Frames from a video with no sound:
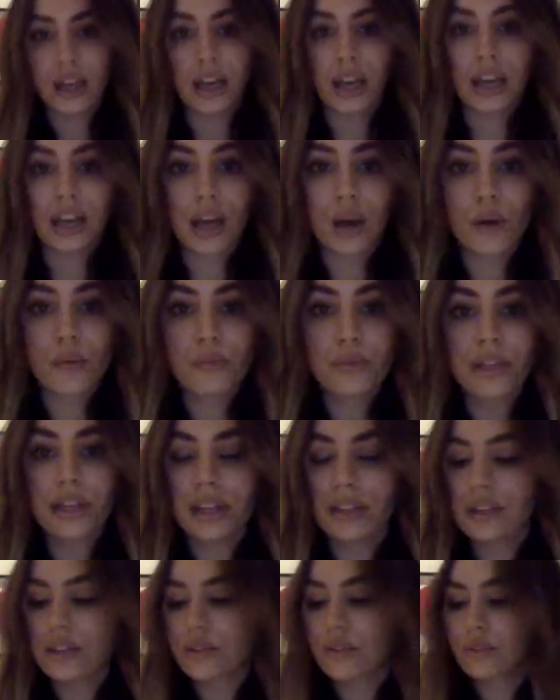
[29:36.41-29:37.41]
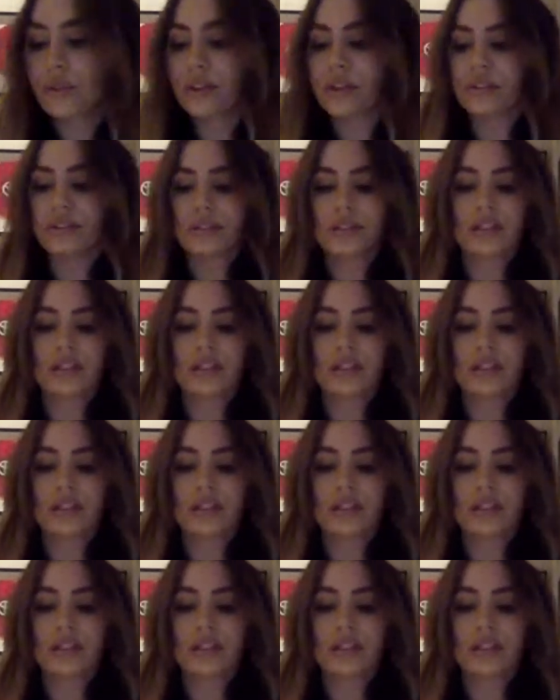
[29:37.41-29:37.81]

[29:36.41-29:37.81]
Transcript: and how I'm playing the chords